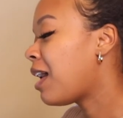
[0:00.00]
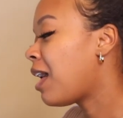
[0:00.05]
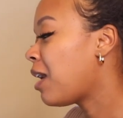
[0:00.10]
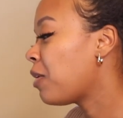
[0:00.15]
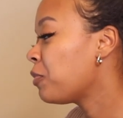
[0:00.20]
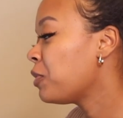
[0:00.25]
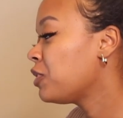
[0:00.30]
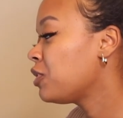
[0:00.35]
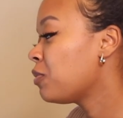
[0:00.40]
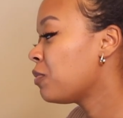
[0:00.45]

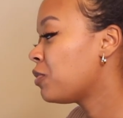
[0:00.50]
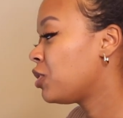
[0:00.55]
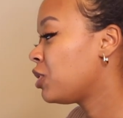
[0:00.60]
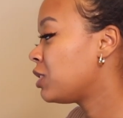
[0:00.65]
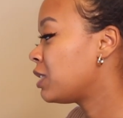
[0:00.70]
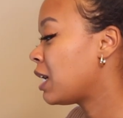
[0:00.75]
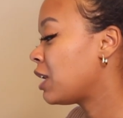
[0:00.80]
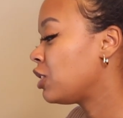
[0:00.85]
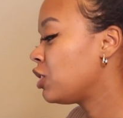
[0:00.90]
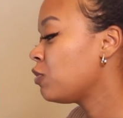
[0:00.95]
I'll read to you what she
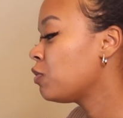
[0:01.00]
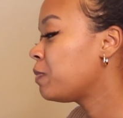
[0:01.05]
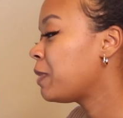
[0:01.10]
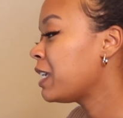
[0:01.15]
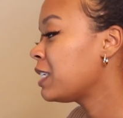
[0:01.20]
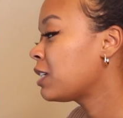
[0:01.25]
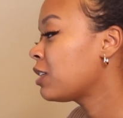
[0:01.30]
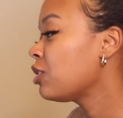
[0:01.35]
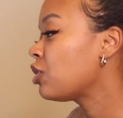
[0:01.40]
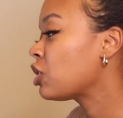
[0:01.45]
said. She was
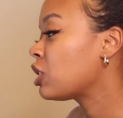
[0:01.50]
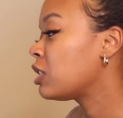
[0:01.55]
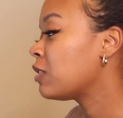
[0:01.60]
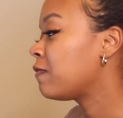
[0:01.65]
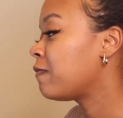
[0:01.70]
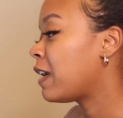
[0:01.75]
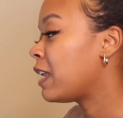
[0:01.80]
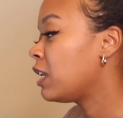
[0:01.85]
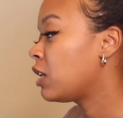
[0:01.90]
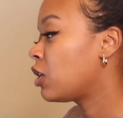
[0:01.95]
basically just
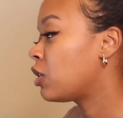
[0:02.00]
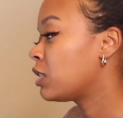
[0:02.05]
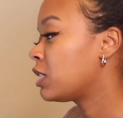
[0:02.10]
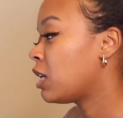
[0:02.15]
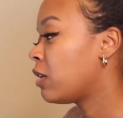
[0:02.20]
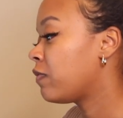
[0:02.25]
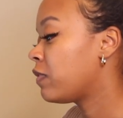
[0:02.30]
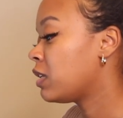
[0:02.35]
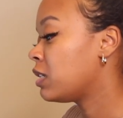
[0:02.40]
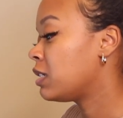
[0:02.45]
defending
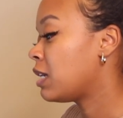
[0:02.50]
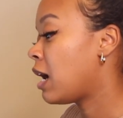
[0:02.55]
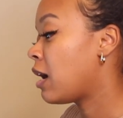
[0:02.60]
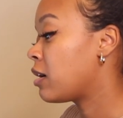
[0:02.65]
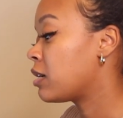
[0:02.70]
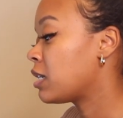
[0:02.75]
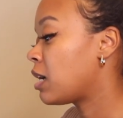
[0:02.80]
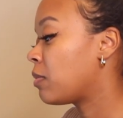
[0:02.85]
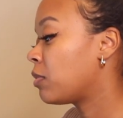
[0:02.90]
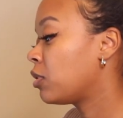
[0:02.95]
herself the
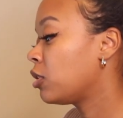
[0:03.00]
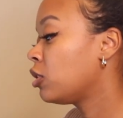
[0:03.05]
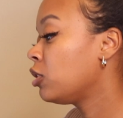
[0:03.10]
entire time.